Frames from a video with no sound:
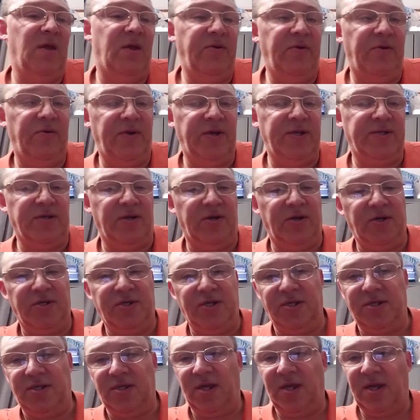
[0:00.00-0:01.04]
the research.
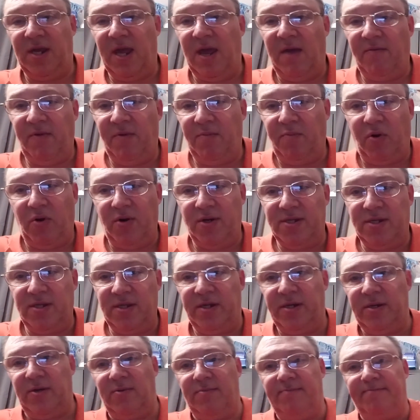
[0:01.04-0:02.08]
It's like having
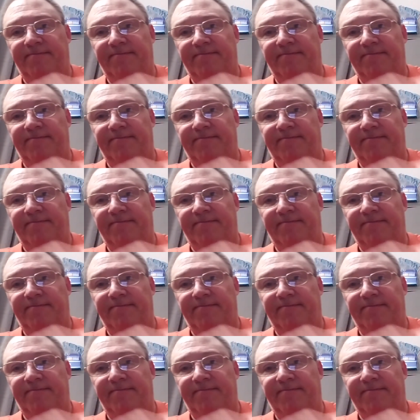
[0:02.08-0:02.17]
porcelain